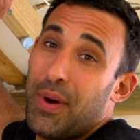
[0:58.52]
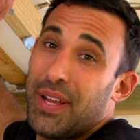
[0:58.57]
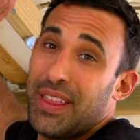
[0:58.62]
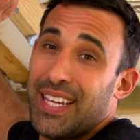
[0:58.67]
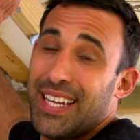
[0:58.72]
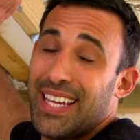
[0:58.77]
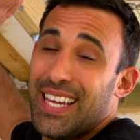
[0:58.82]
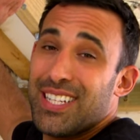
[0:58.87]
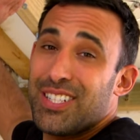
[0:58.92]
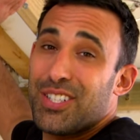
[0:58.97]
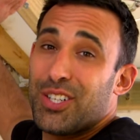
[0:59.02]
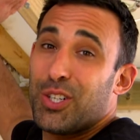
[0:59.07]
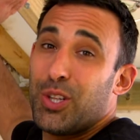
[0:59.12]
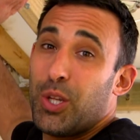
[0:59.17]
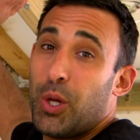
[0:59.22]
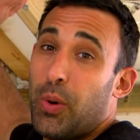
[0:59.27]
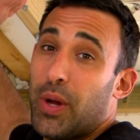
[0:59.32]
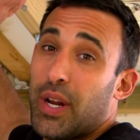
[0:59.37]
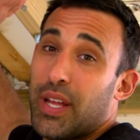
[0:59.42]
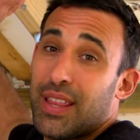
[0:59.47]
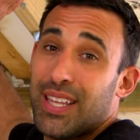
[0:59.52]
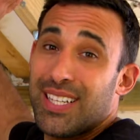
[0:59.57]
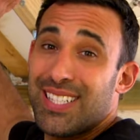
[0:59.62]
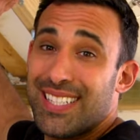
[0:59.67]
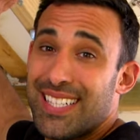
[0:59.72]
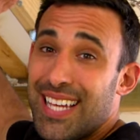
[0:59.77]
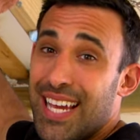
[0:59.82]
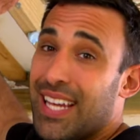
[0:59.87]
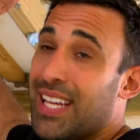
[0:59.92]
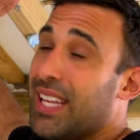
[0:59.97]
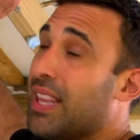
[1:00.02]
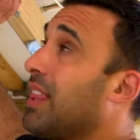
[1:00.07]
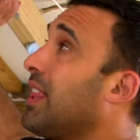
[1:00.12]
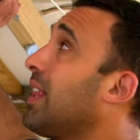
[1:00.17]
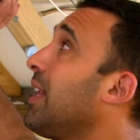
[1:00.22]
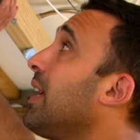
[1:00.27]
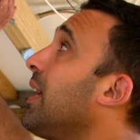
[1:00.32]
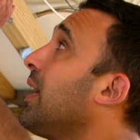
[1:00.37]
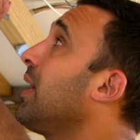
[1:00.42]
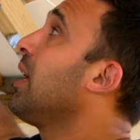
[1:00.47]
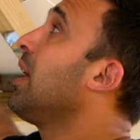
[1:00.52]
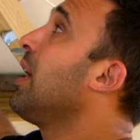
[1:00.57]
one that gets glue on it. The second thing